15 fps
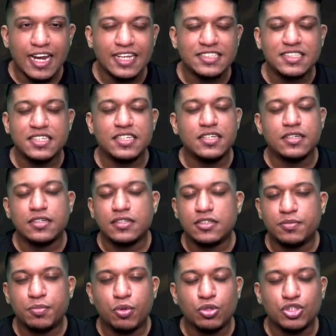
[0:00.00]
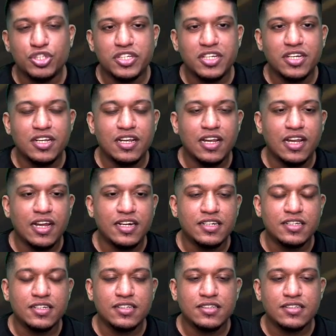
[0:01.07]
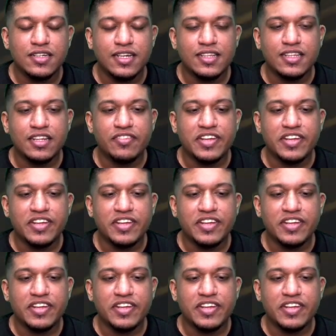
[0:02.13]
see Portugal, and then when